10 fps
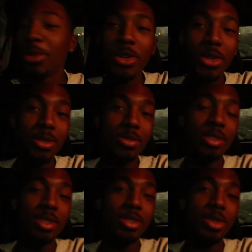who
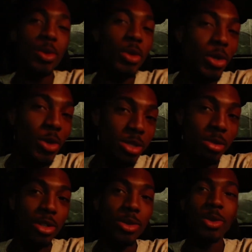knows
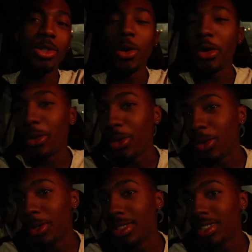but who don't know
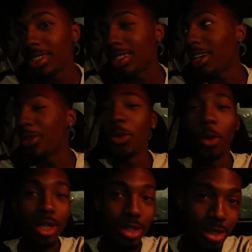and who
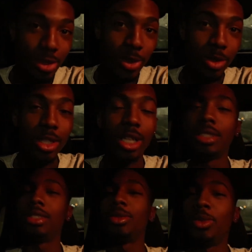want to know,
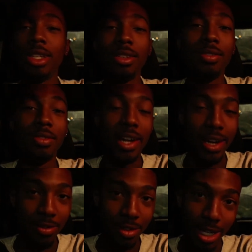yes, we live
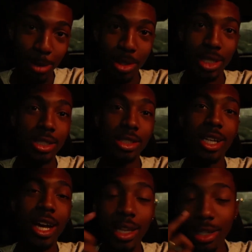very far apart.
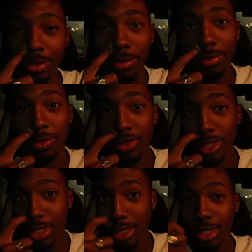I live
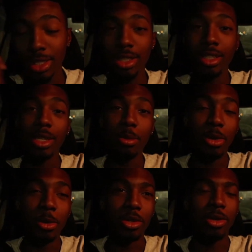in
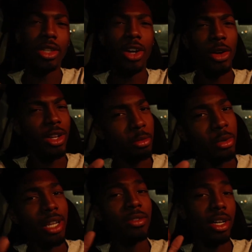Portmore. Well, no, I don't live in
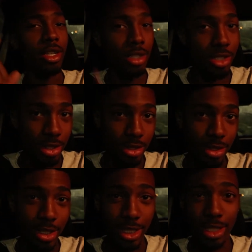Portmore. I live at Hillshop.
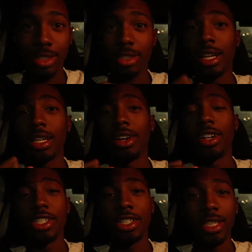Yes, and
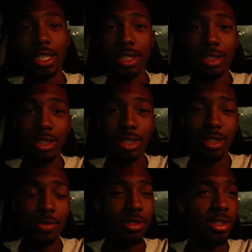Andre
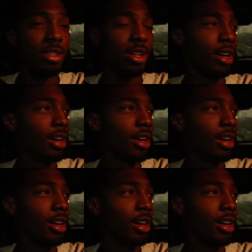lives